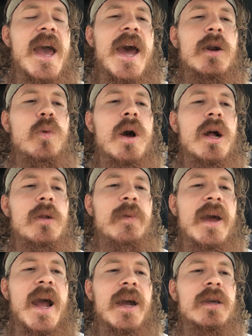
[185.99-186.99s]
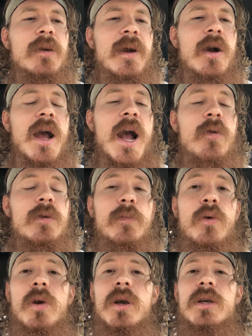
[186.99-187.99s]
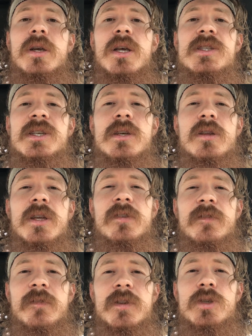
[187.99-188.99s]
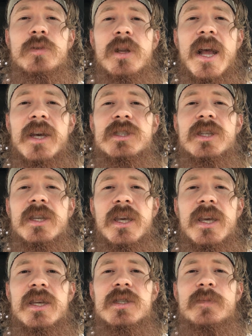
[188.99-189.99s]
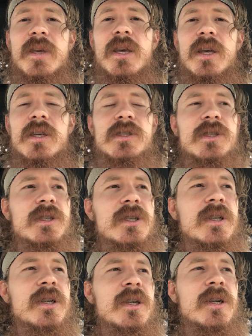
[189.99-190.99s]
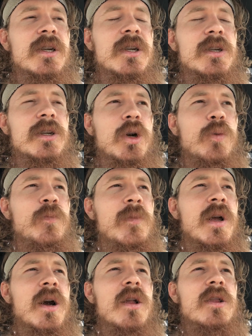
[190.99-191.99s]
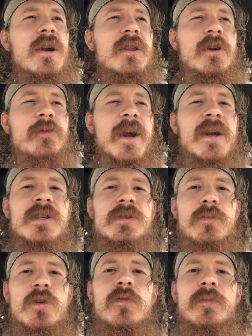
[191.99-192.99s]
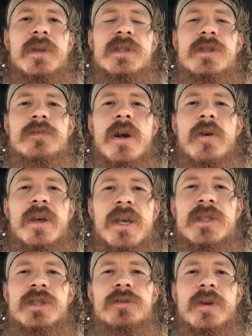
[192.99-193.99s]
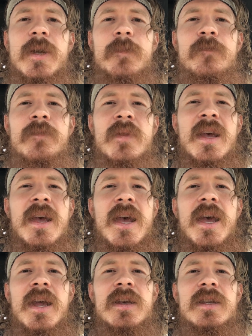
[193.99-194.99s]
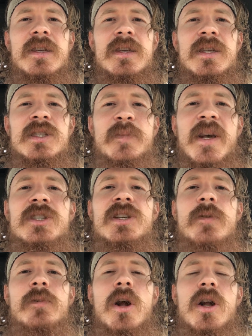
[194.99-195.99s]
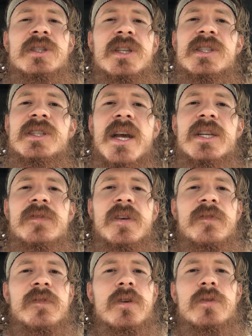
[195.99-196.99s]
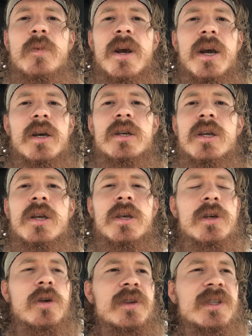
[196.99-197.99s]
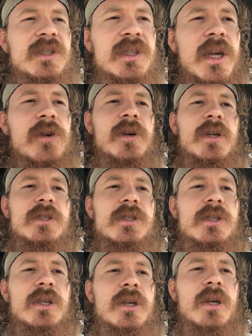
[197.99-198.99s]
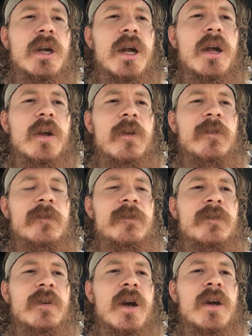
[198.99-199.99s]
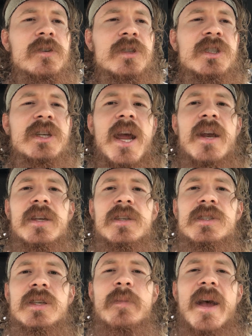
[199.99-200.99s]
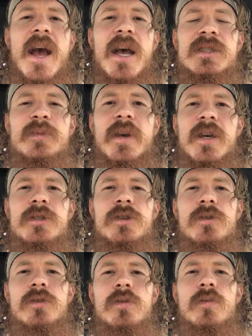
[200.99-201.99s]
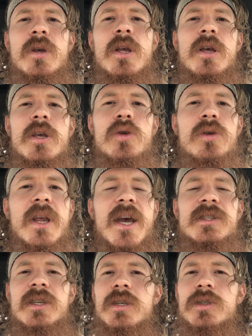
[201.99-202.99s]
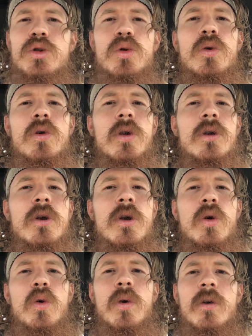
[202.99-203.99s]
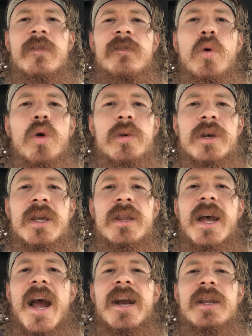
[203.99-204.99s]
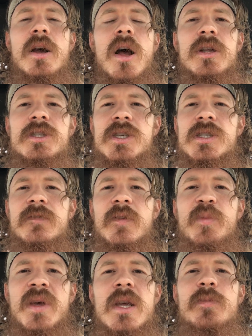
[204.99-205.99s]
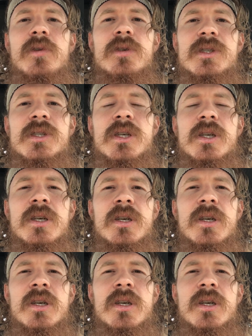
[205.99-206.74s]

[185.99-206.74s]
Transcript: I had a while back about how important a single individual actually is because, you know, a lot of the greatest movements throughout history, and especially in regards to the scientific field where, you know, the secrets of understanding some aspect to utilizing a tool or forwarding the ideologies of a people's